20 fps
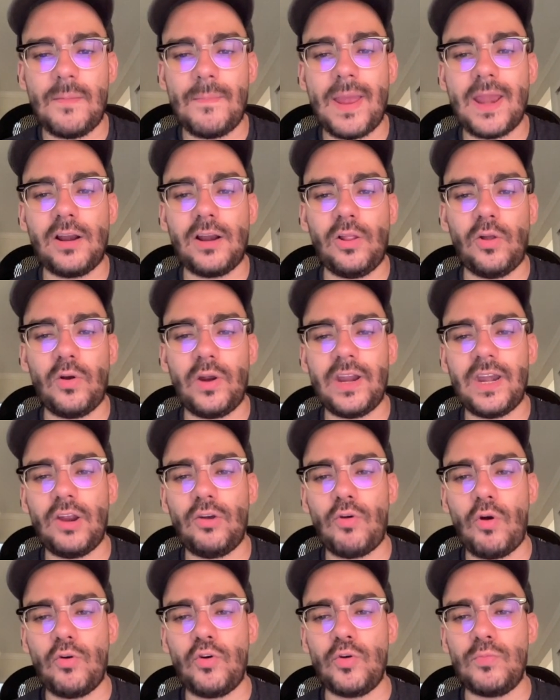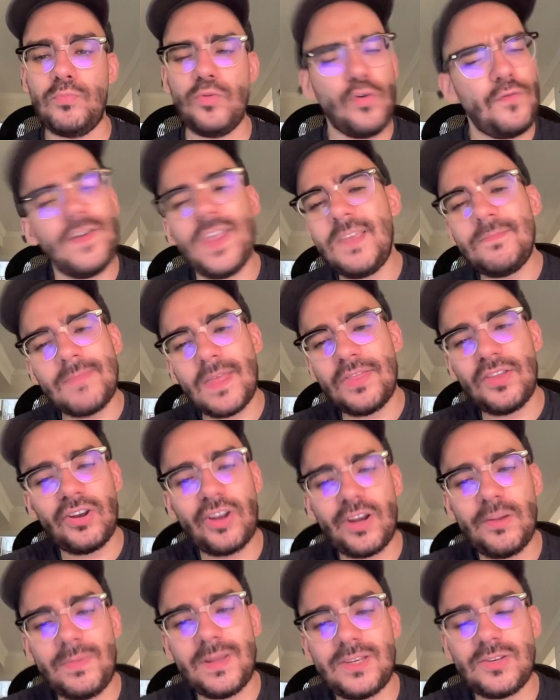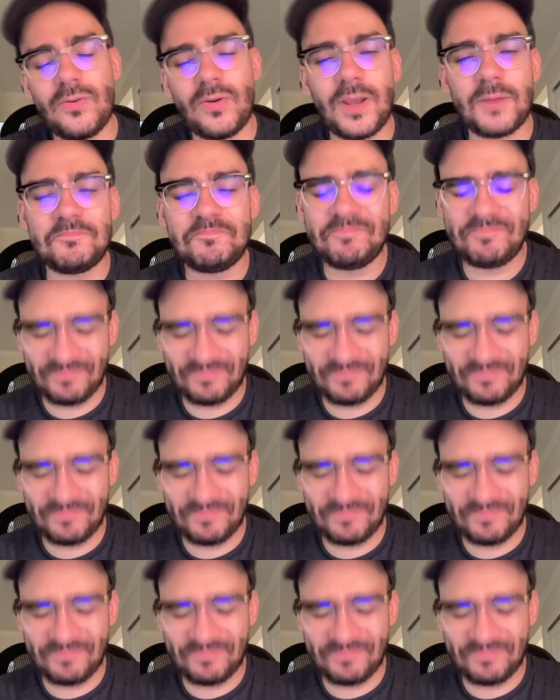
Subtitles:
Mandalorian and Grogu movie that they're going to be doing.